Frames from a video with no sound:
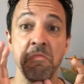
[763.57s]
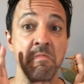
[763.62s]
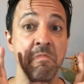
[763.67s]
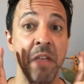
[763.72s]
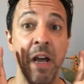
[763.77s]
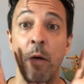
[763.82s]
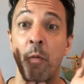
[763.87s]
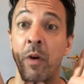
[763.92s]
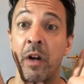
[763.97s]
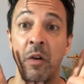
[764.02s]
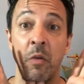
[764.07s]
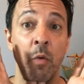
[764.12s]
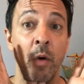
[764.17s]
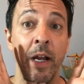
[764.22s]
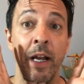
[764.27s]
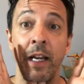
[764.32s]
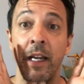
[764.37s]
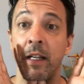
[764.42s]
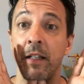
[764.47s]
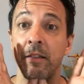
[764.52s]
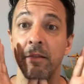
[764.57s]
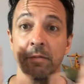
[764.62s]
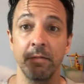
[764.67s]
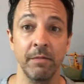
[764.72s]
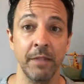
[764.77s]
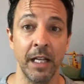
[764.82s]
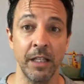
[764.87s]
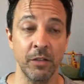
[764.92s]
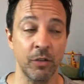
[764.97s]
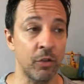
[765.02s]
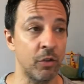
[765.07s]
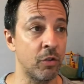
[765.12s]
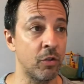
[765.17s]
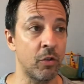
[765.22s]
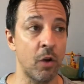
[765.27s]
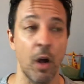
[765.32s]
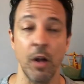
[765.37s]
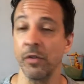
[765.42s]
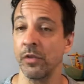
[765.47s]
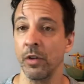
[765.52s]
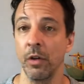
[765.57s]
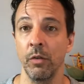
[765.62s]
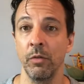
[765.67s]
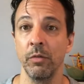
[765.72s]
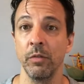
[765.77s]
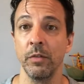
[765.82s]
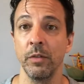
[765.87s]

that went away. That's gonzo.